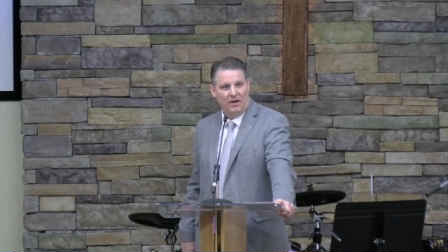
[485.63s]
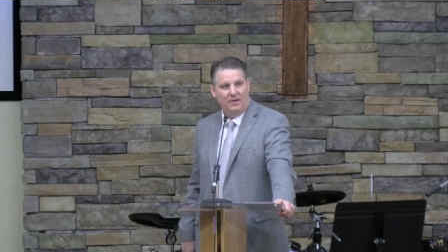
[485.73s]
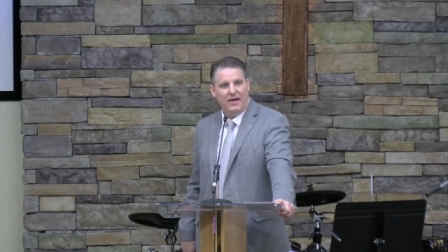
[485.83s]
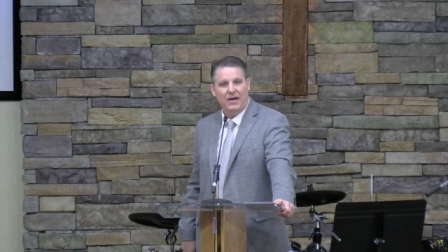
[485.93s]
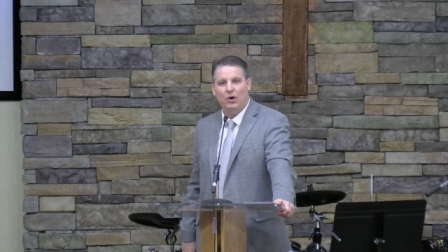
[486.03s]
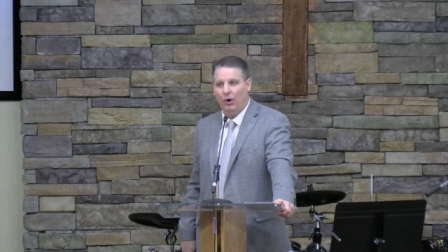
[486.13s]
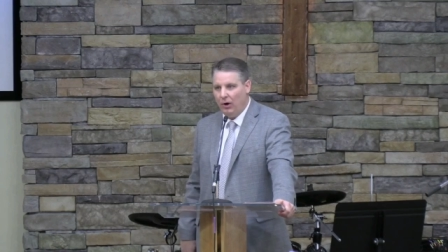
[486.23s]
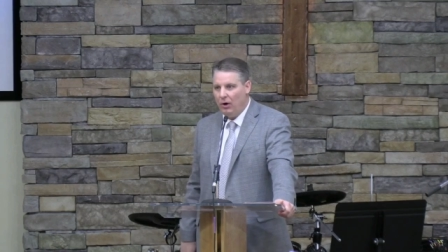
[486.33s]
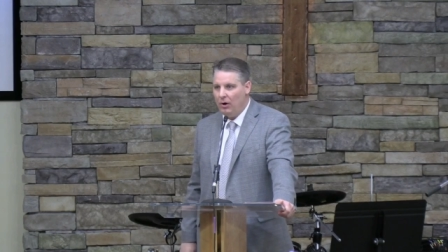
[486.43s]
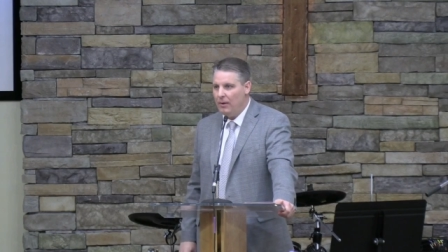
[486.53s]
They had
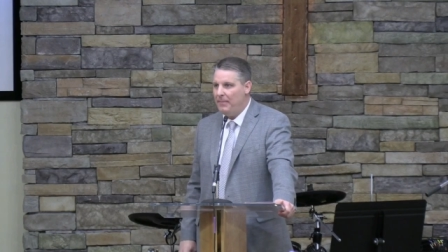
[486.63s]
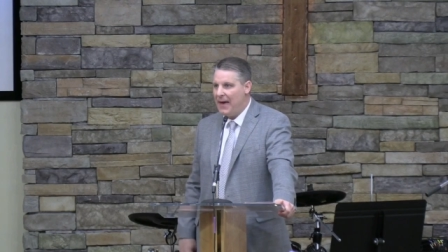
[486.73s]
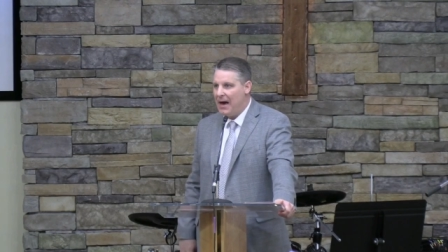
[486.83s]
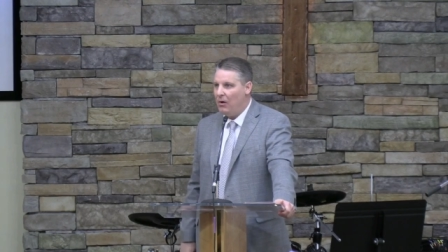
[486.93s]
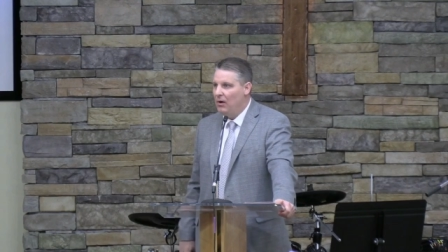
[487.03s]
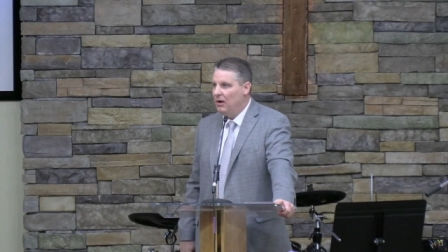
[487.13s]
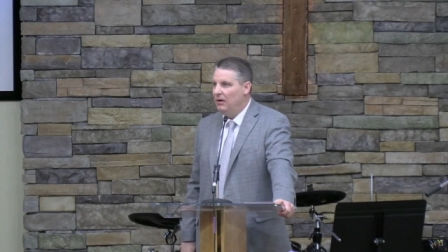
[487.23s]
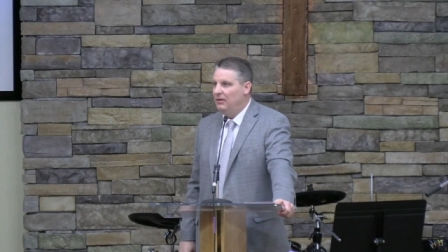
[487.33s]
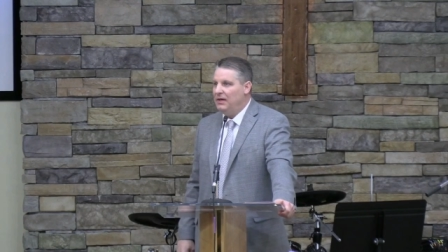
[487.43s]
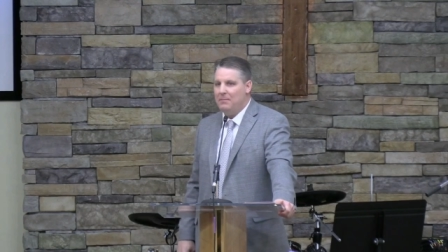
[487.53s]
heard about
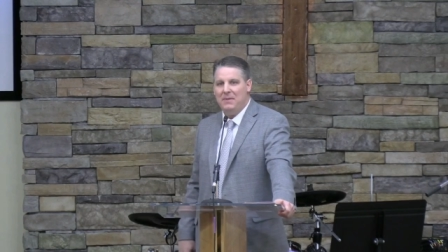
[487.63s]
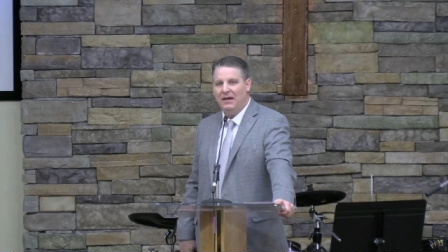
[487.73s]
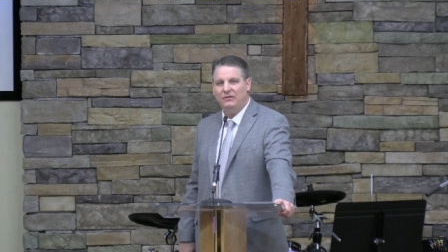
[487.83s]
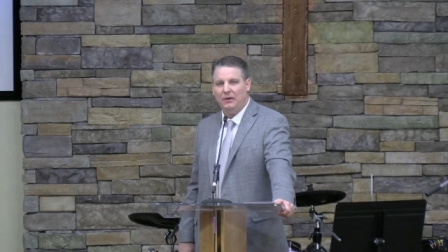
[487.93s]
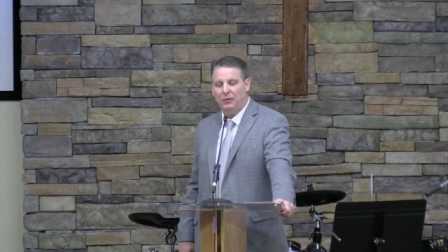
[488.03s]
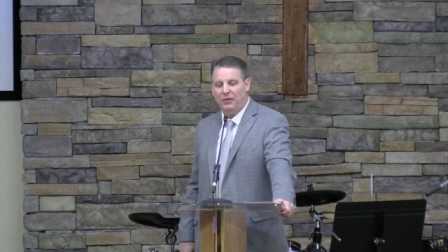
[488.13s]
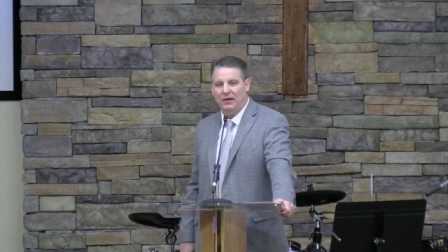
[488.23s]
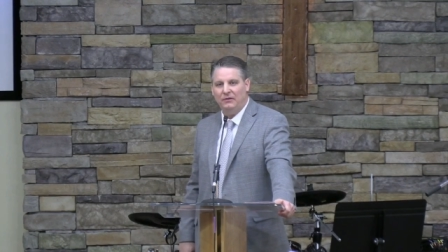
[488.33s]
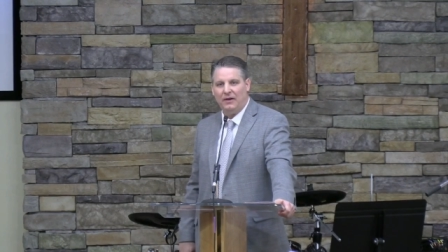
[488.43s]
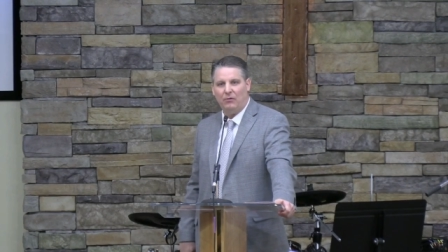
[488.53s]
the amazing
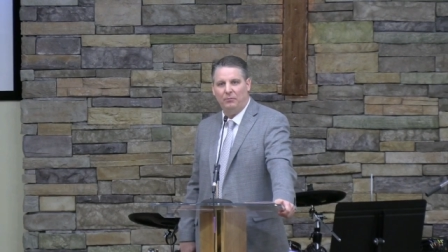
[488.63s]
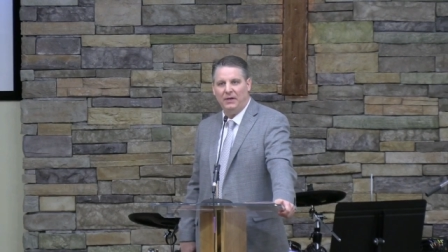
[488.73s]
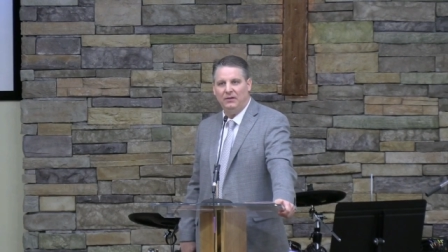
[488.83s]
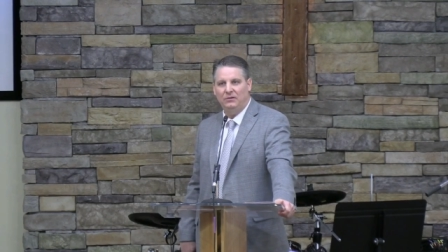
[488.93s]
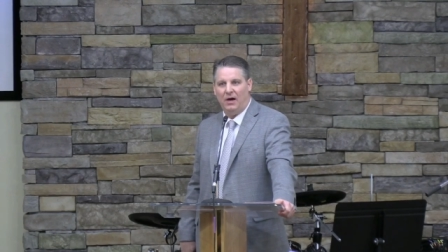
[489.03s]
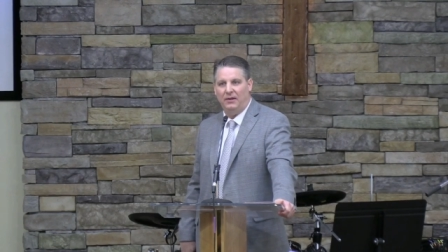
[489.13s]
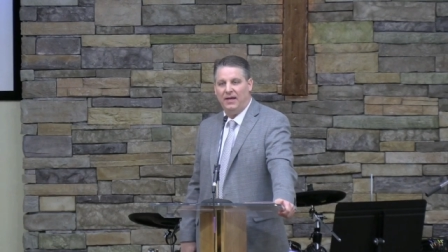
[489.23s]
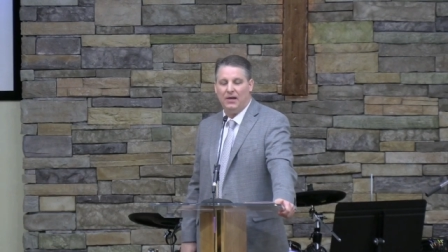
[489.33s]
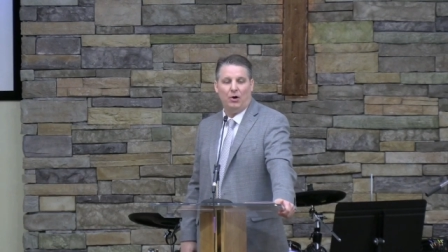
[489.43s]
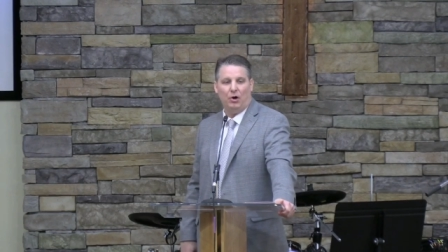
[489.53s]
things that were being done.
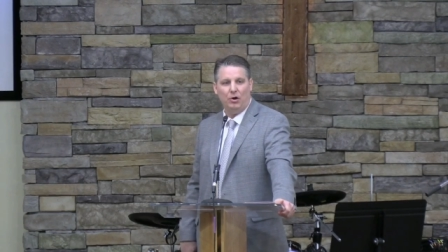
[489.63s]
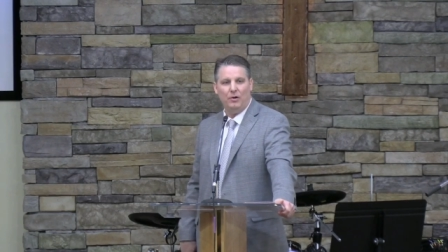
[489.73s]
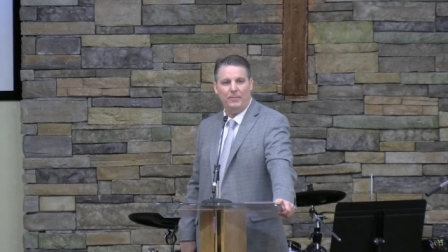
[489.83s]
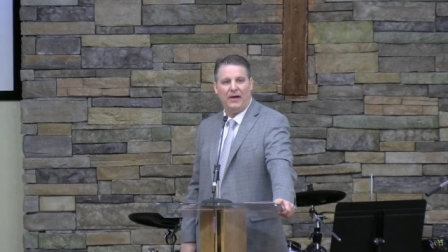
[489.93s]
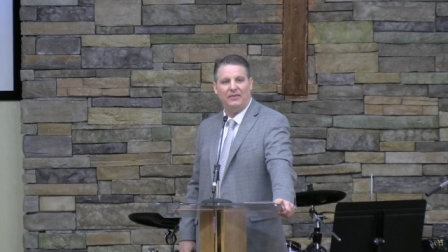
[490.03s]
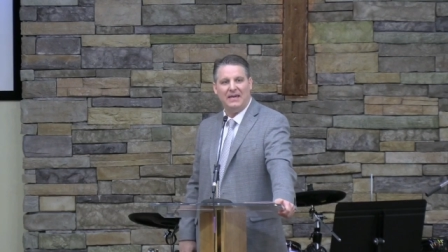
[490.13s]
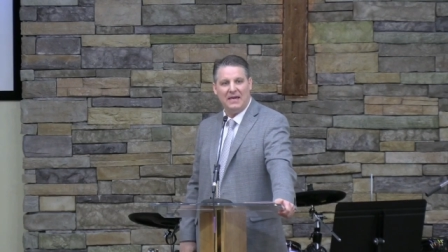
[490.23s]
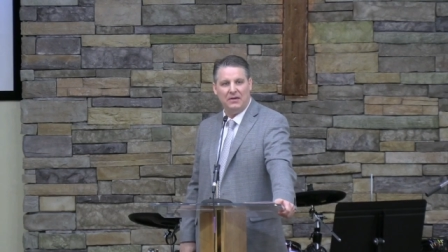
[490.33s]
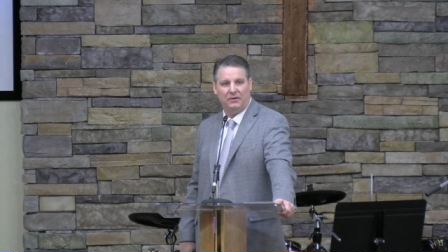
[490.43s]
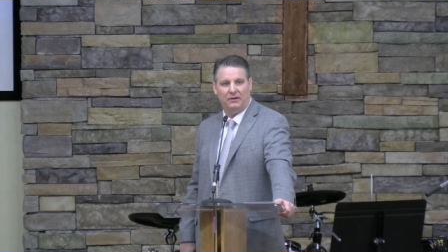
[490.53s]
They had heard about the
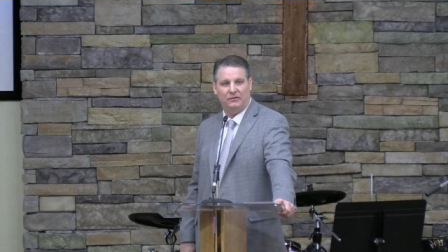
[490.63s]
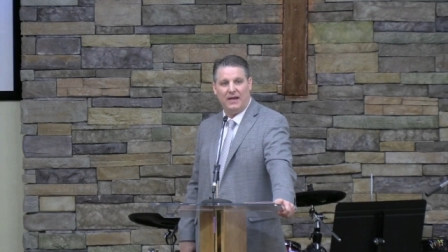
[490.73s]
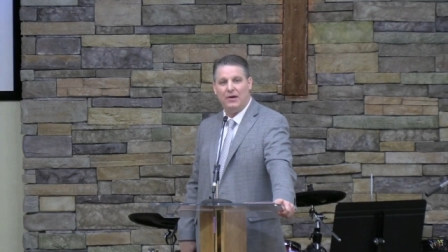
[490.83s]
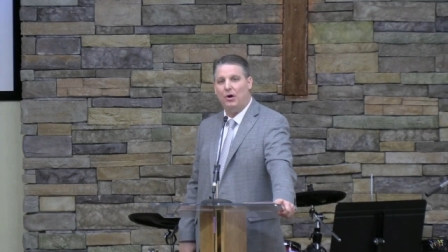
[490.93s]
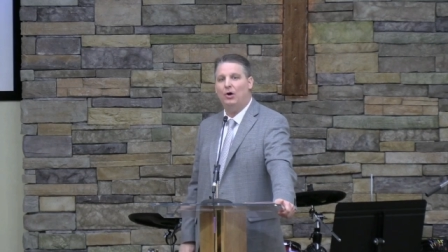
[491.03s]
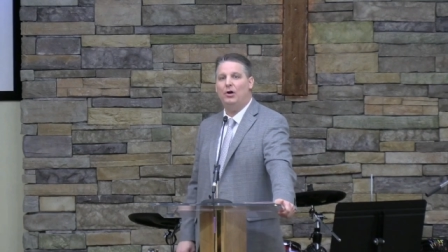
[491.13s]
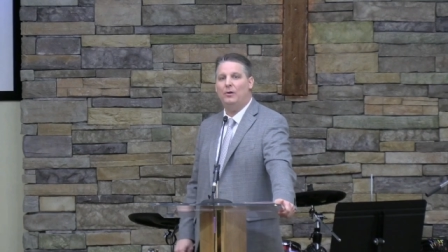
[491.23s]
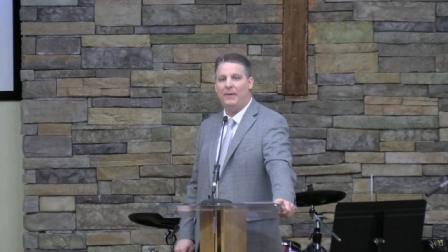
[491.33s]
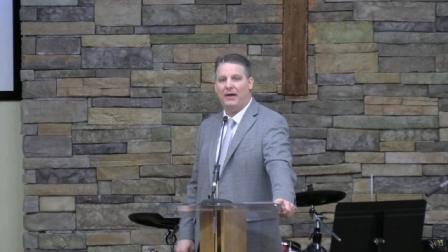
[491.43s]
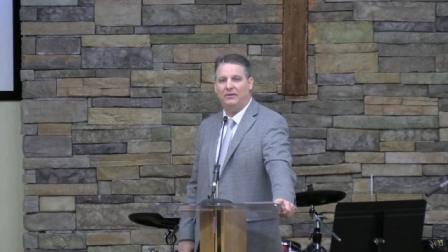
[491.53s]
healings. They had heard
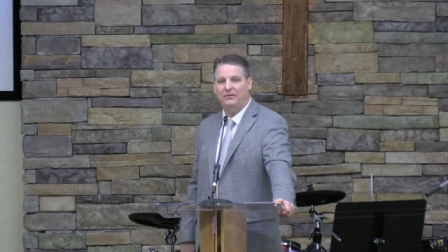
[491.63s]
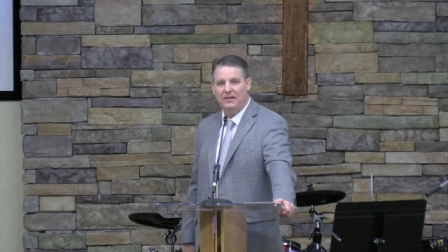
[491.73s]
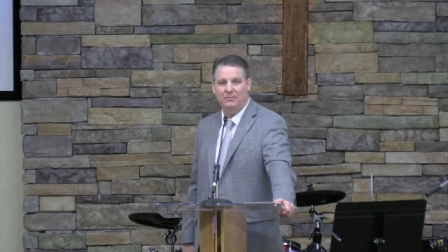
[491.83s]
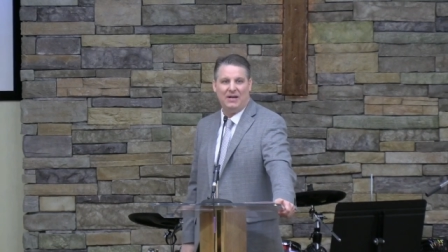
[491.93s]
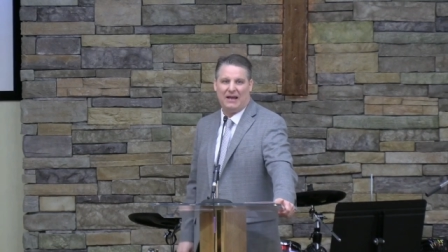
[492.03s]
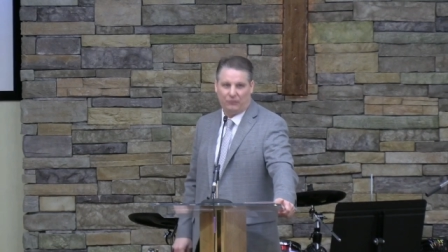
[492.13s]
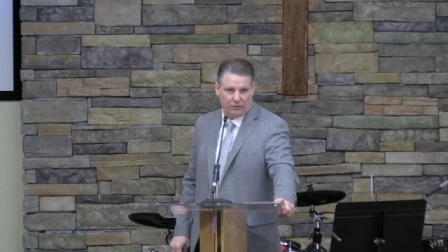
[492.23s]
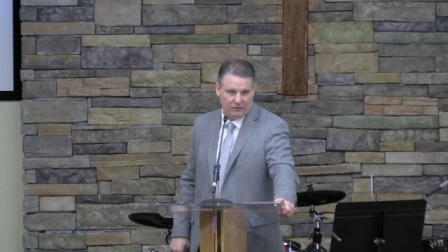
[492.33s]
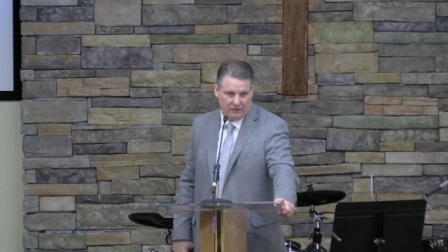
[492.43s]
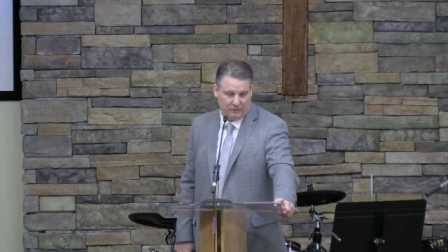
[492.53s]
about the demon
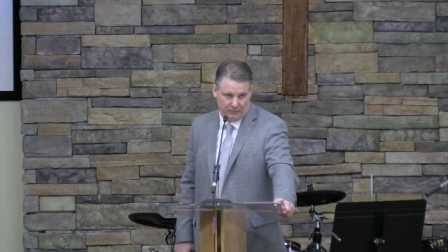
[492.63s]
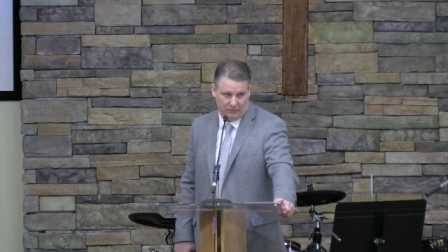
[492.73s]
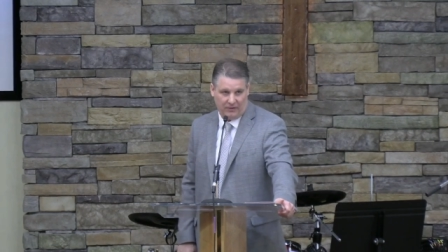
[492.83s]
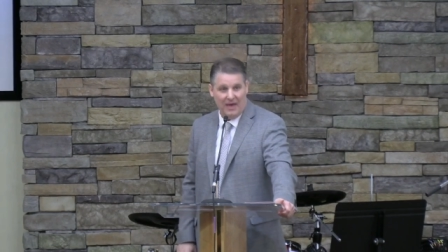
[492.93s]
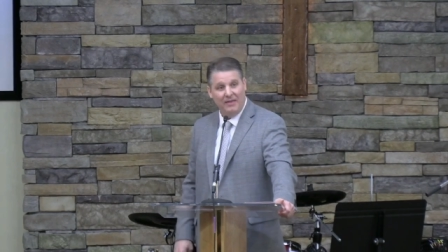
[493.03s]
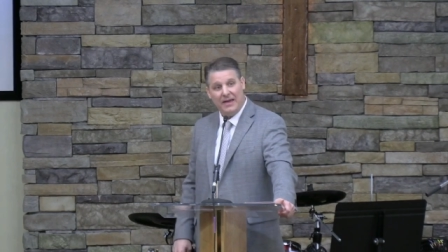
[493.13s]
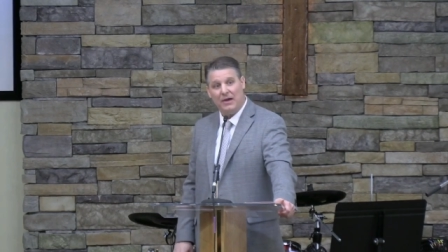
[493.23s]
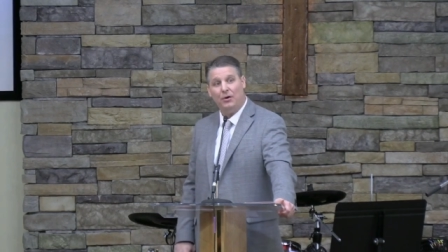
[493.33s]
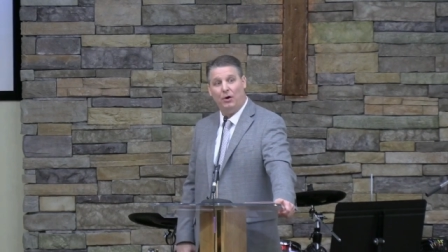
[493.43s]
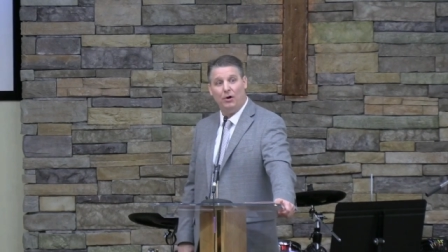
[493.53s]
exorcisms. They
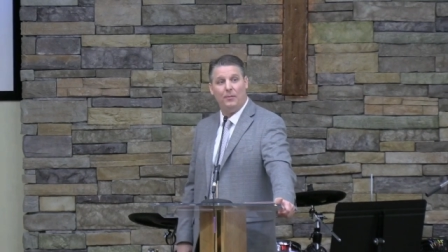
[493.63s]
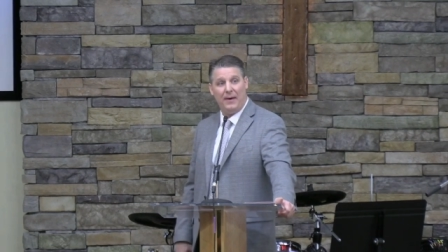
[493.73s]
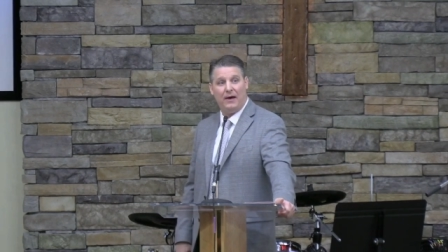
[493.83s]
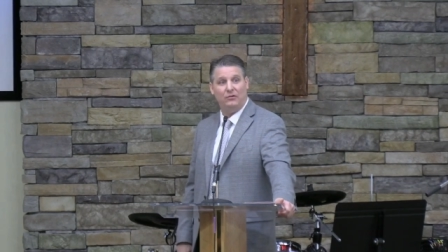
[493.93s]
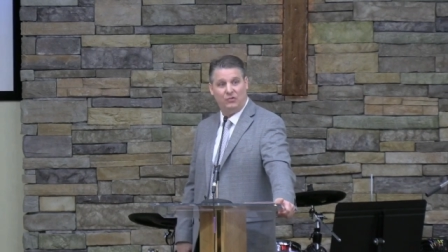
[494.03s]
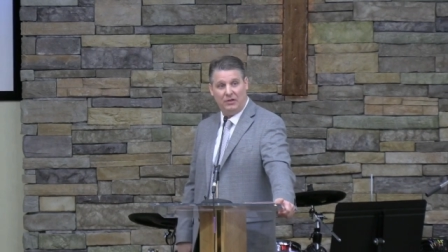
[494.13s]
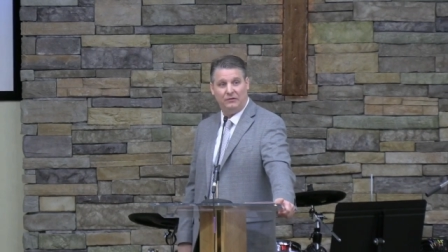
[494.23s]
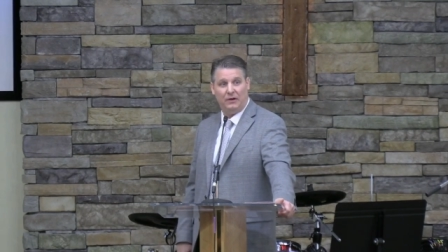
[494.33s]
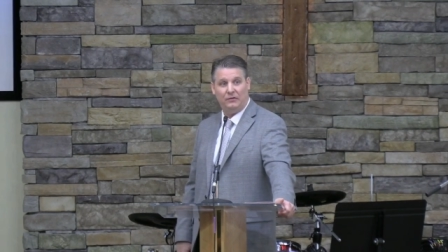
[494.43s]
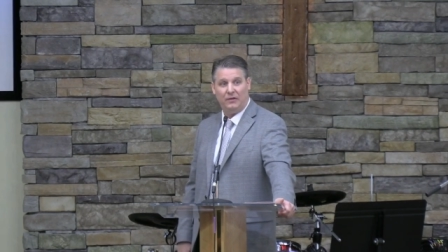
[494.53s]
had heard about
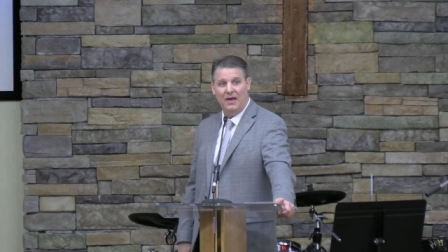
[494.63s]
Jesus.